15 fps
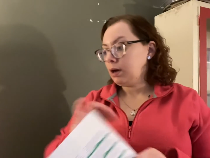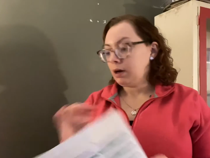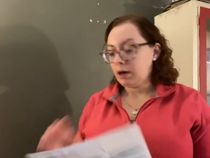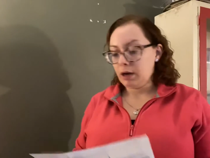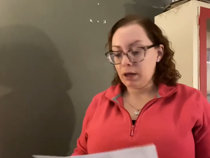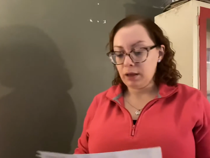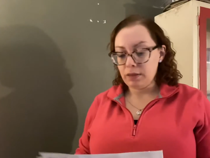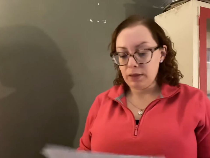
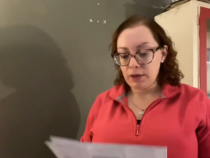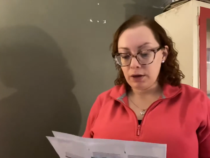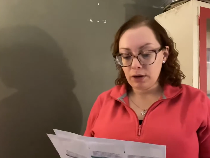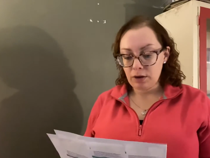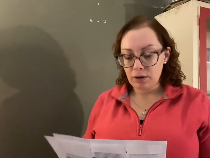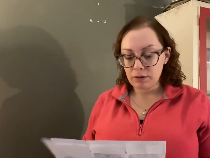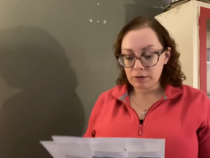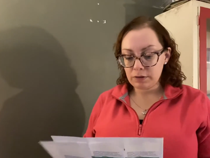I then
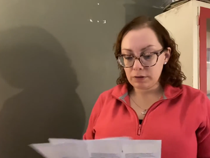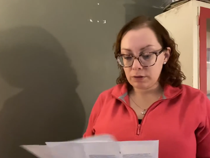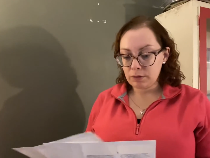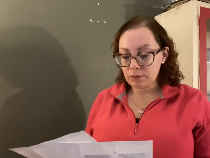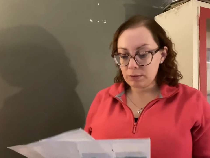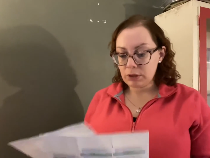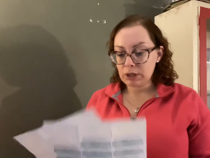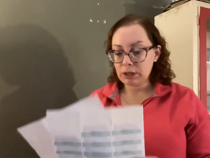
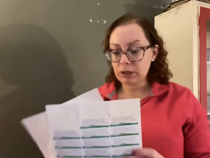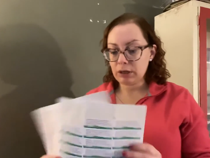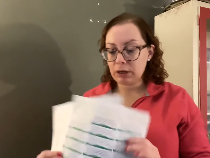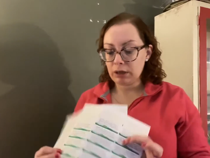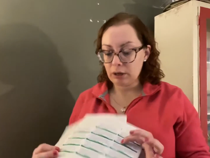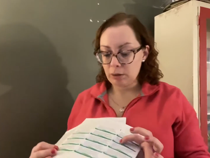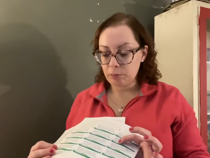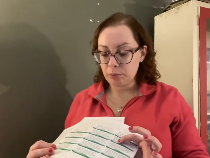also
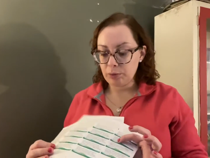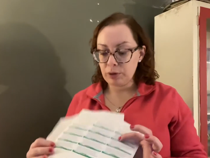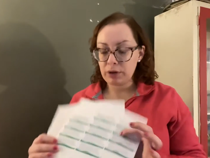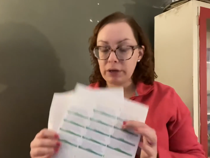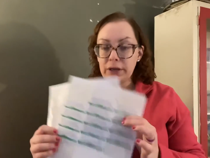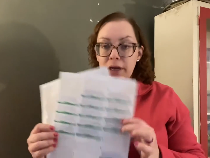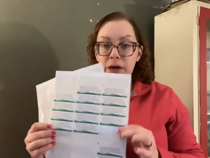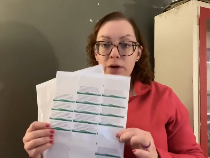
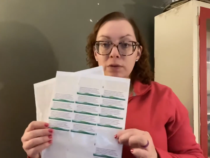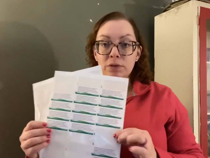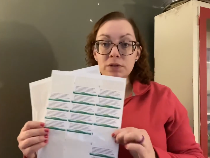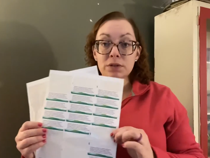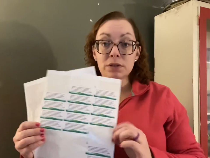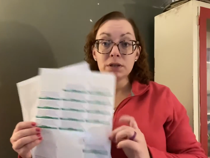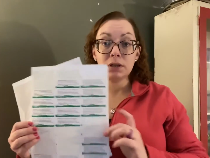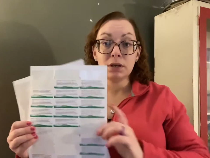print out
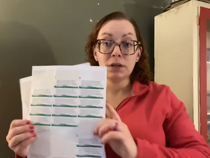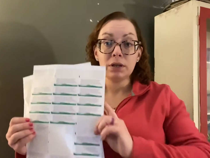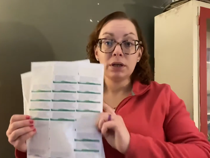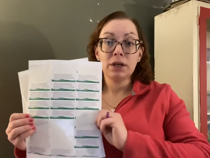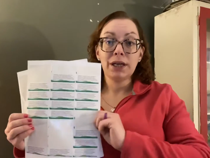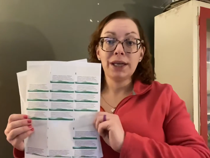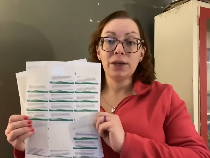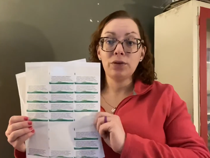
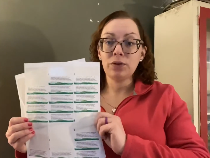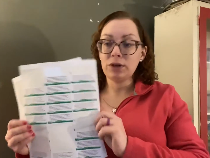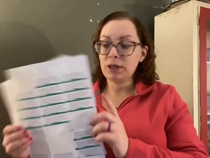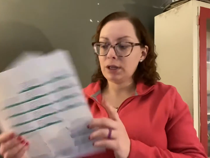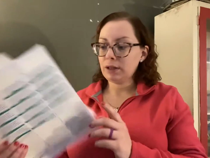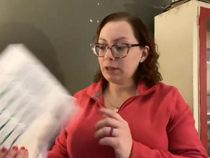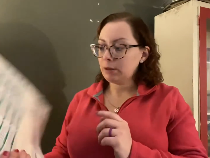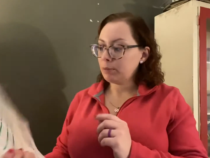
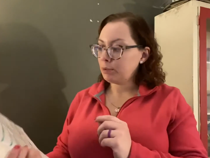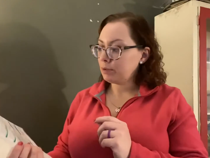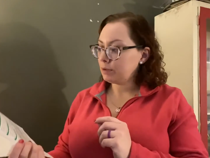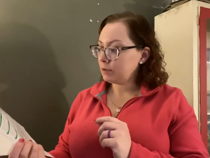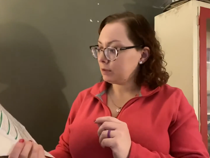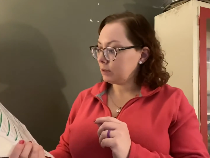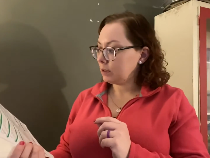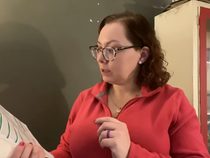ingredient
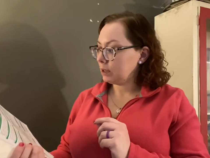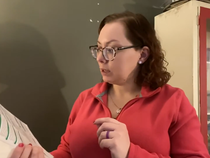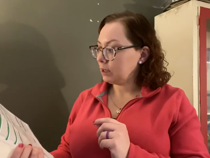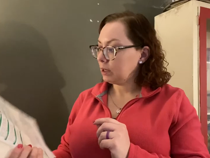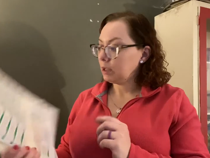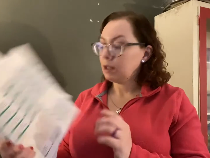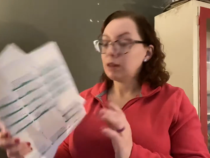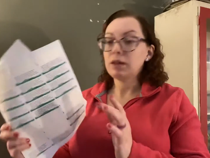labels.
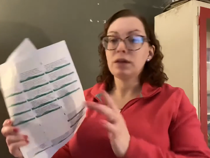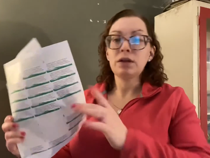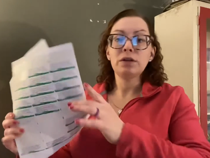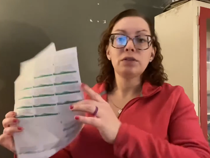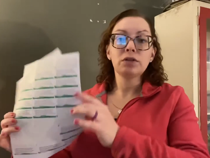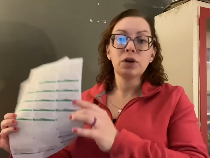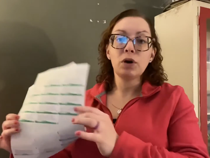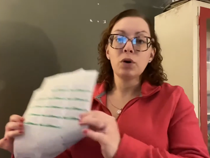
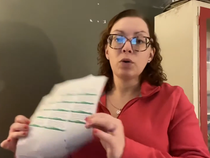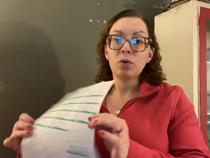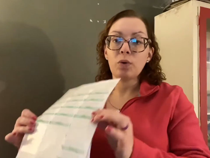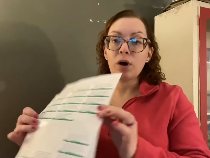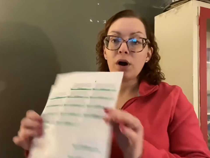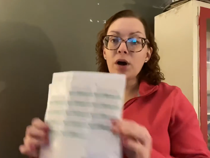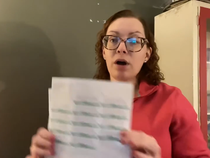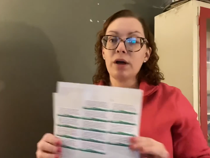These
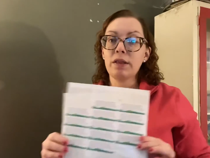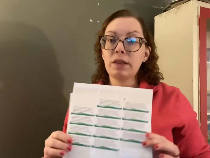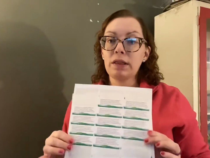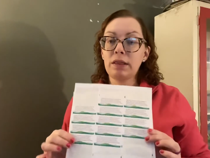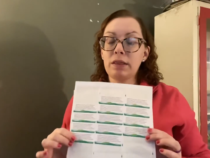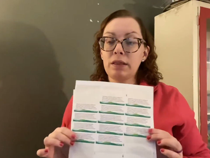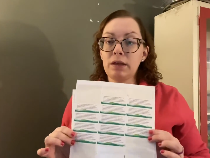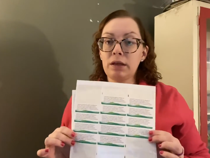go
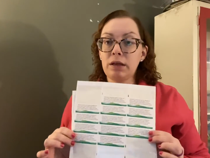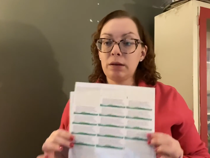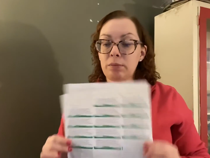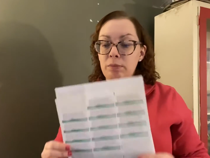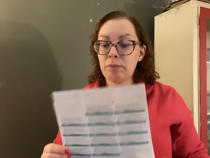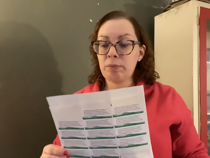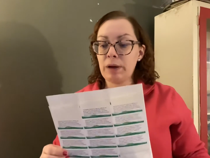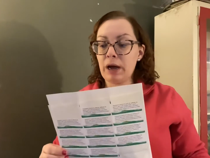on the
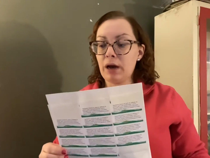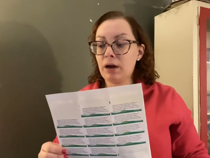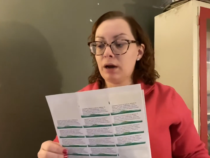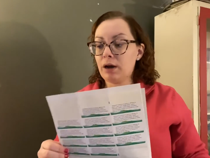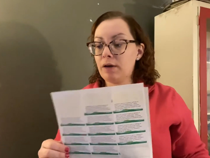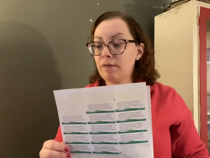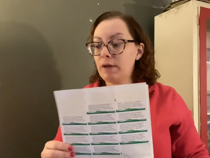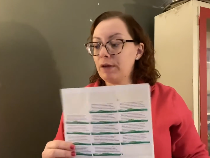back
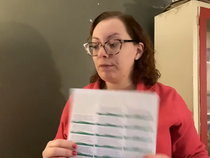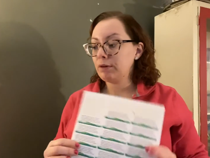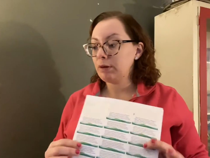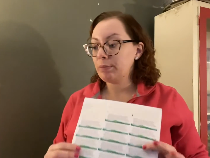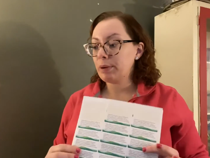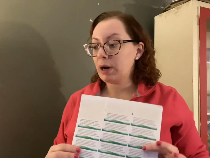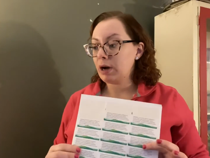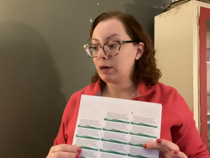of every
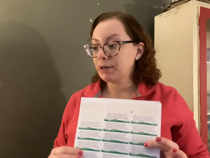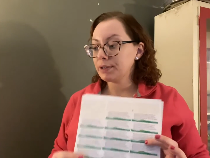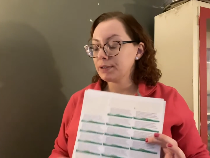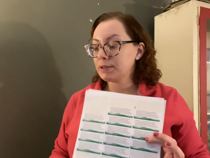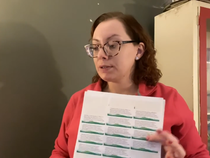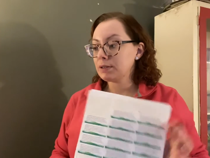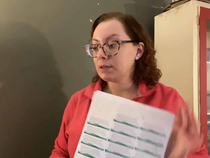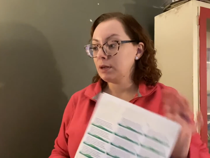
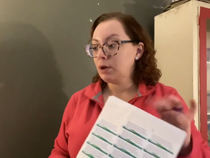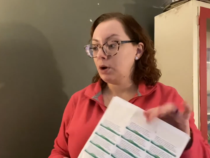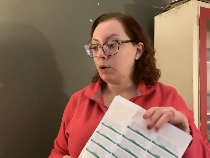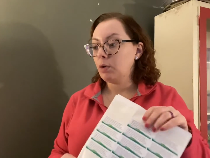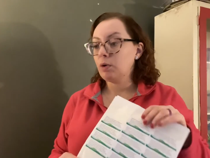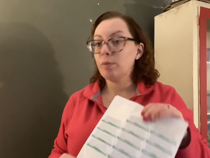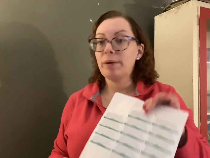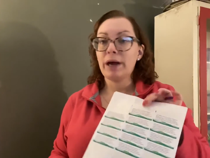box
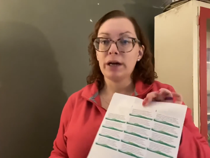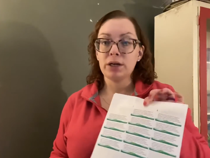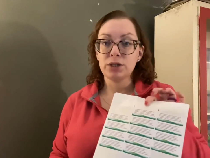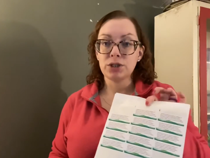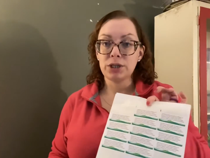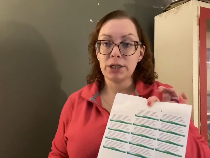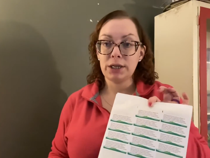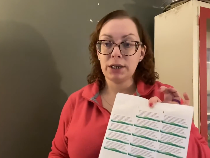or
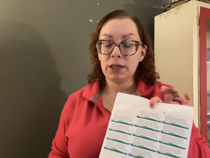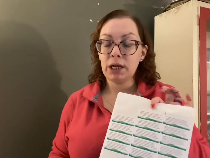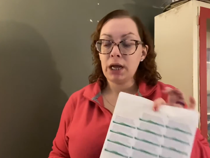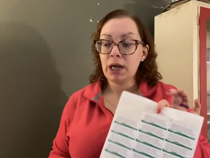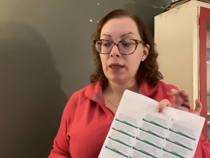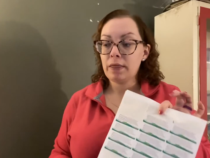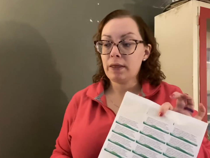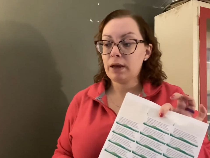packaging
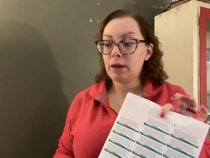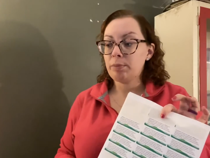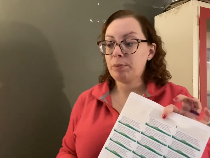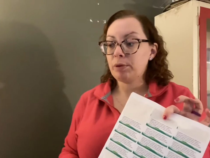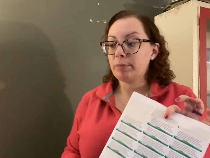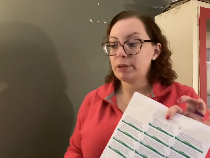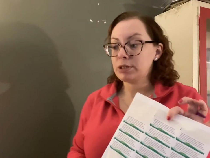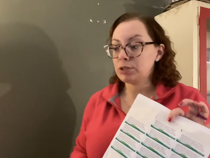that I
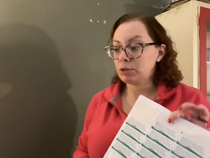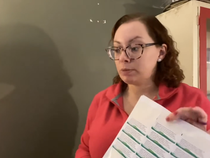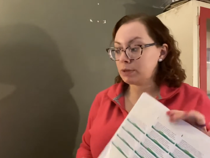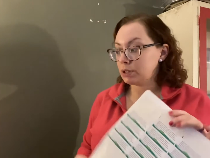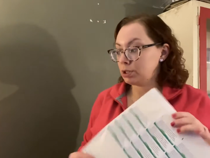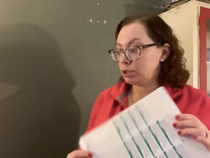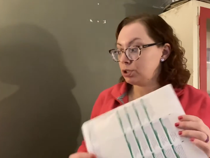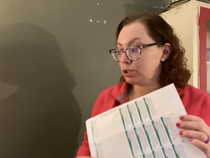put my soaps
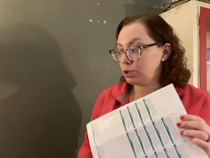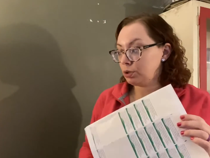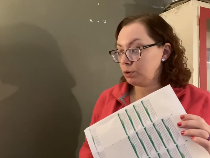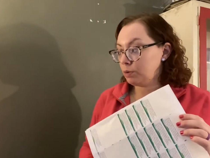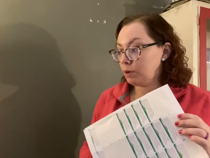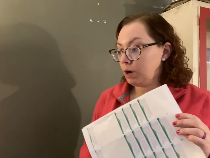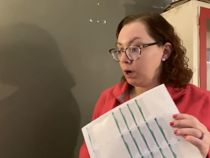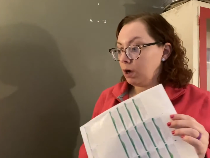
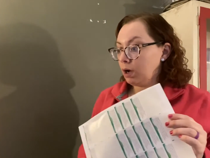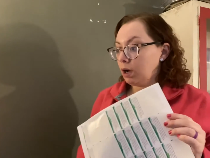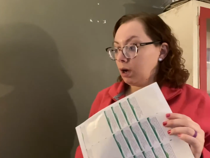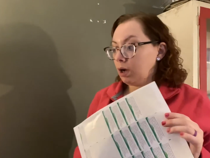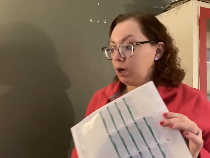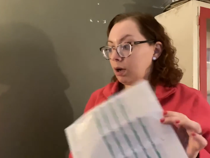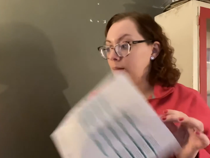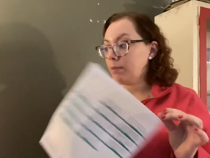into.
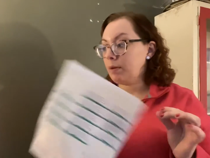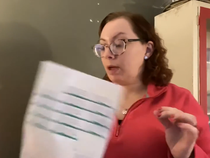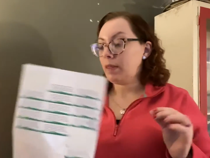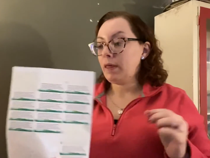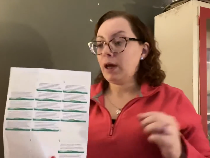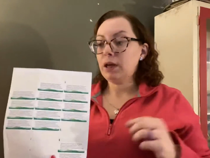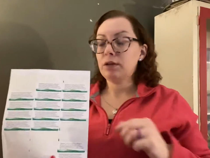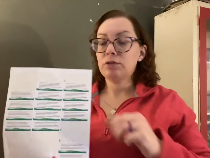
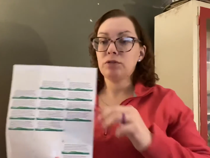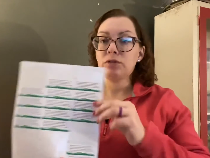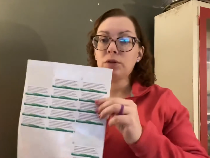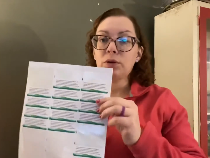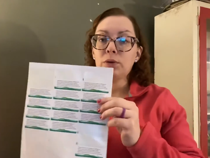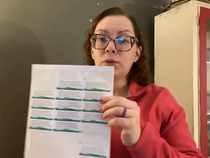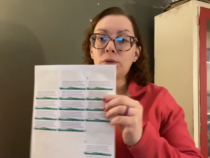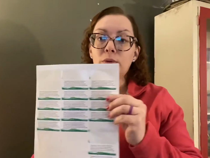That is
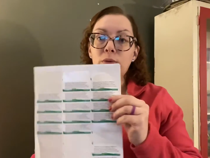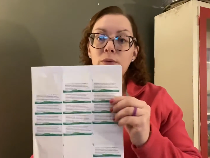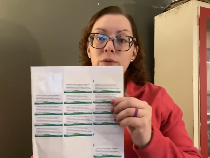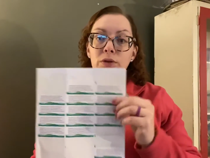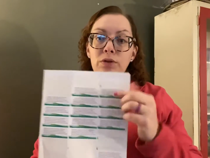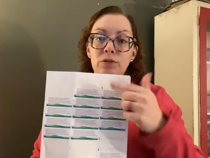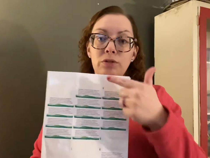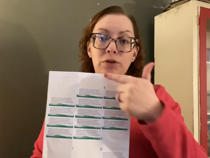so
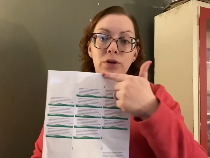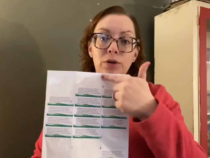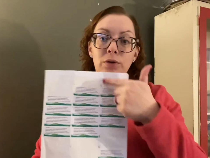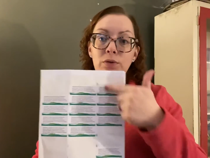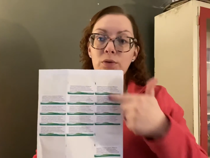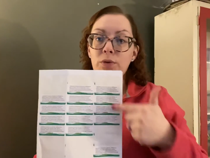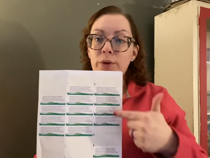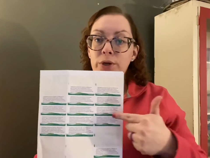there's
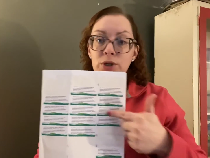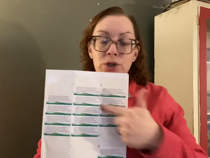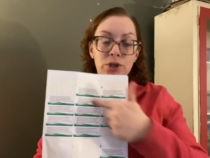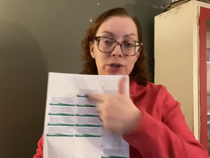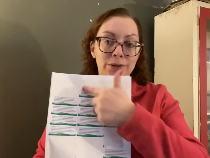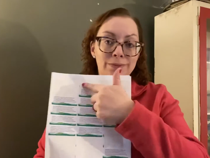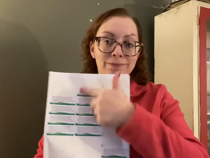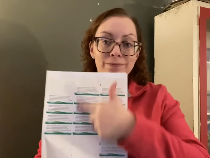no
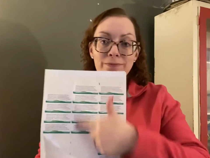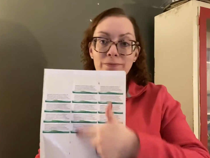question